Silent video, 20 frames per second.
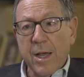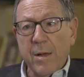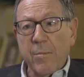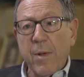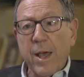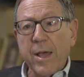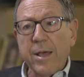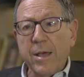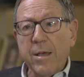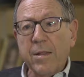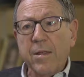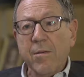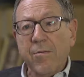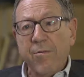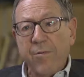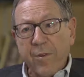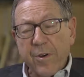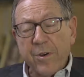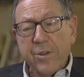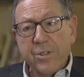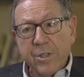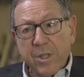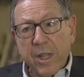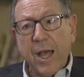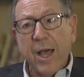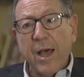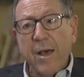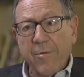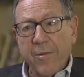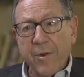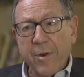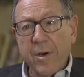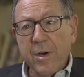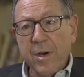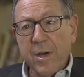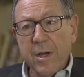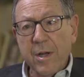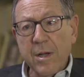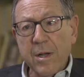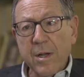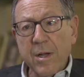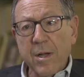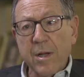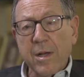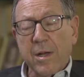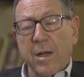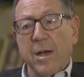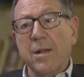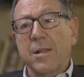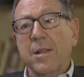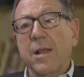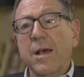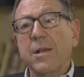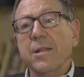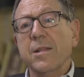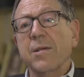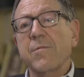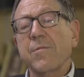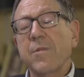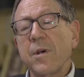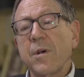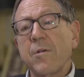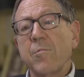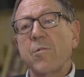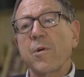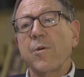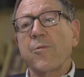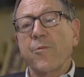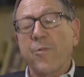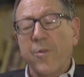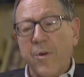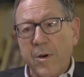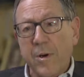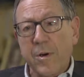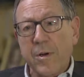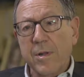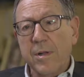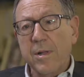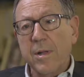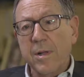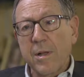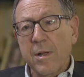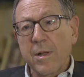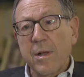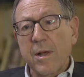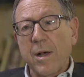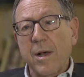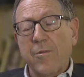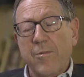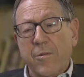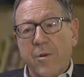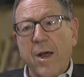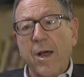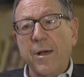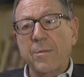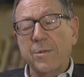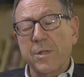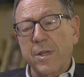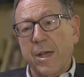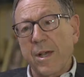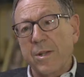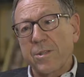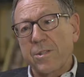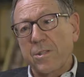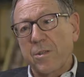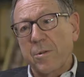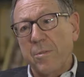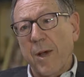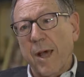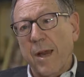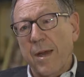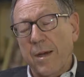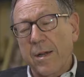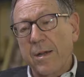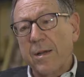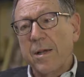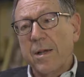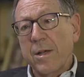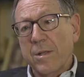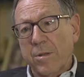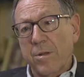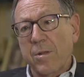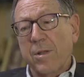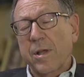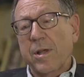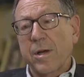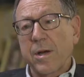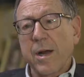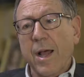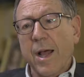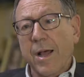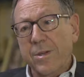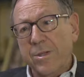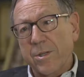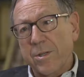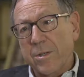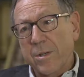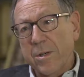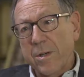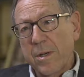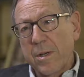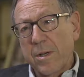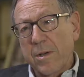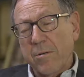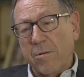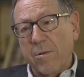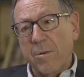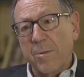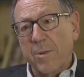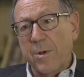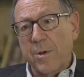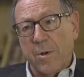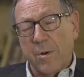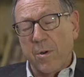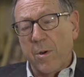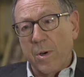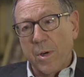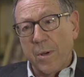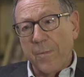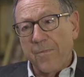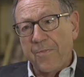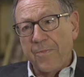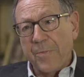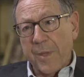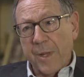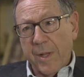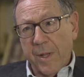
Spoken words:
in making the first ever collective referral of crimes against humanity to the International Criminal Court